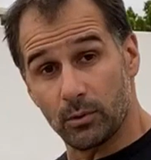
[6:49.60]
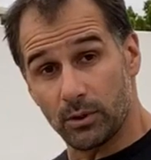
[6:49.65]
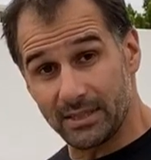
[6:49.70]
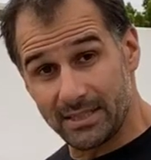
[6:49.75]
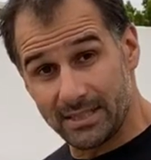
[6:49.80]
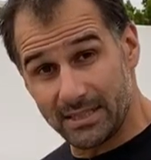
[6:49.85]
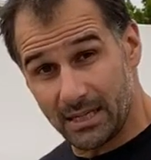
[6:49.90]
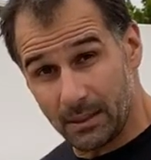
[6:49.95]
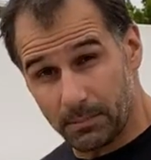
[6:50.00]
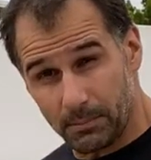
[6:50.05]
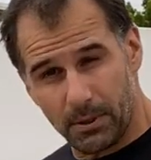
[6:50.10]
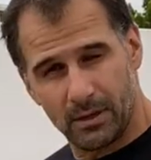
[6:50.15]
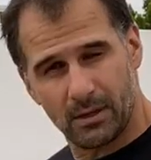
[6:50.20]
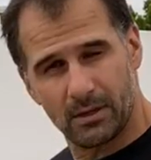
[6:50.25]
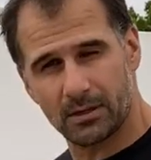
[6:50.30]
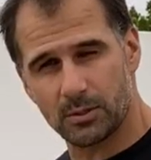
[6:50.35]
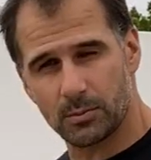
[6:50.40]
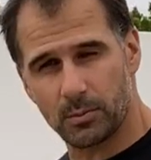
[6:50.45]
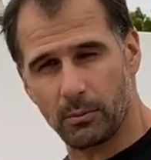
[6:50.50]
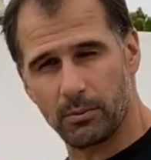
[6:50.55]
to skip,
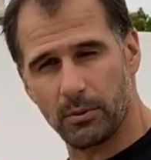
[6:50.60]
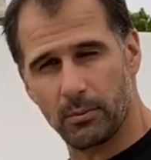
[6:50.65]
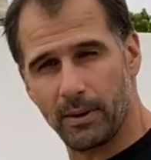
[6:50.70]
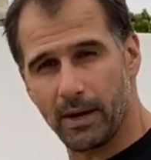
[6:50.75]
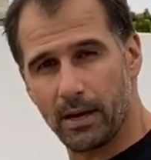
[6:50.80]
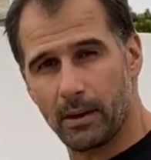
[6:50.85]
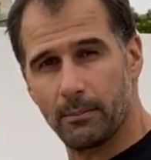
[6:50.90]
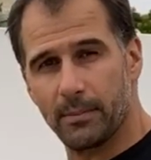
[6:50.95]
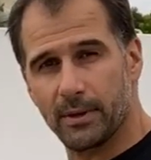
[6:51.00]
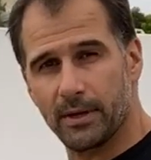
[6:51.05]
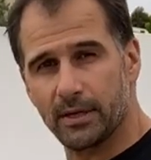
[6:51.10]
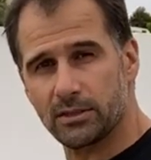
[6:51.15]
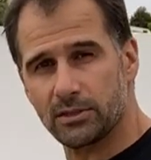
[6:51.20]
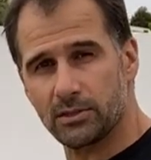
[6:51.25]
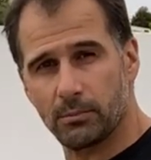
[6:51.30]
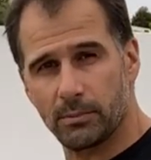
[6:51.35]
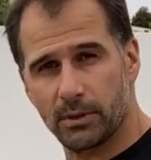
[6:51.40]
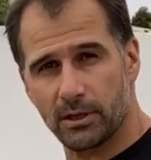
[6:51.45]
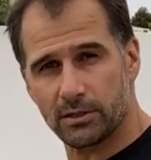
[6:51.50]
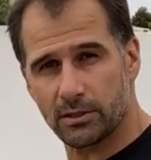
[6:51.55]
it's probably about a minute to
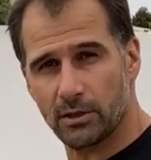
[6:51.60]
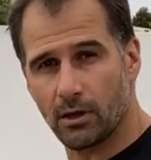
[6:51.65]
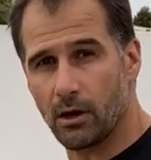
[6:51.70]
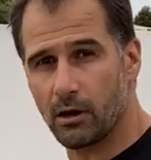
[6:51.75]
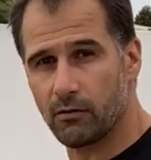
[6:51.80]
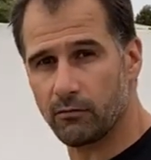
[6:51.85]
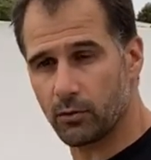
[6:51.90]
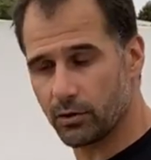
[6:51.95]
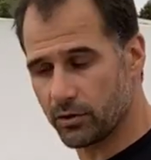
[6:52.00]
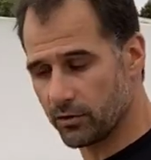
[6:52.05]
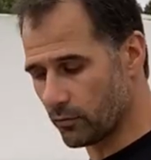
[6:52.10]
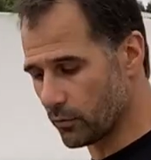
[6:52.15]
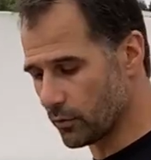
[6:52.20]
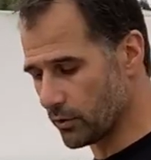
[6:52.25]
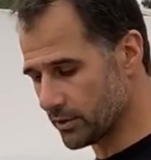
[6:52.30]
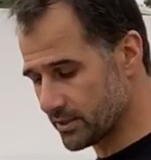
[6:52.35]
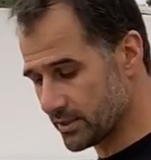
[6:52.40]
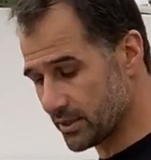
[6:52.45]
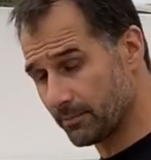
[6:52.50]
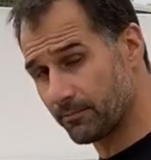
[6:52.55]
a minute and a half worth of
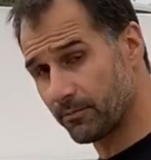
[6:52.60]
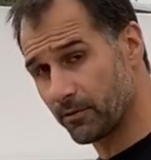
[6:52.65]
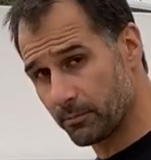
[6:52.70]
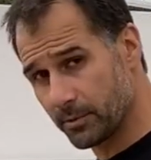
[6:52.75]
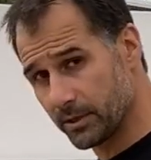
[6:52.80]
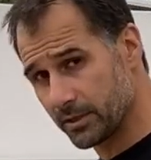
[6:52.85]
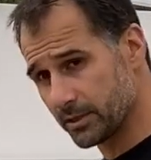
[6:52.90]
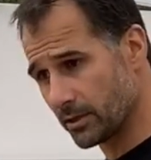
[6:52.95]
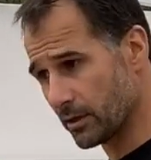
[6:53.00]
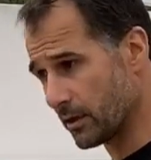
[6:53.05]
work. Skip for a minute and a